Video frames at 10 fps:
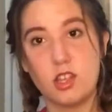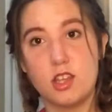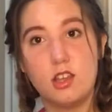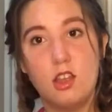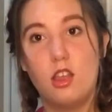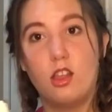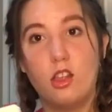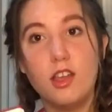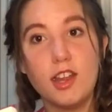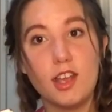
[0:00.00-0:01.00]
Like,
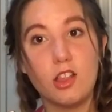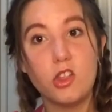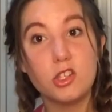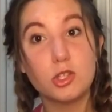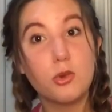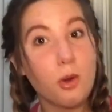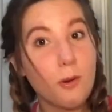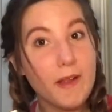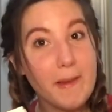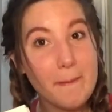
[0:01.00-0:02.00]
look at it, it looks
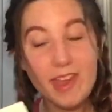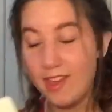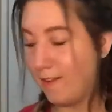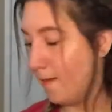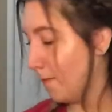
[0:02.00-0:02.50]
creepy.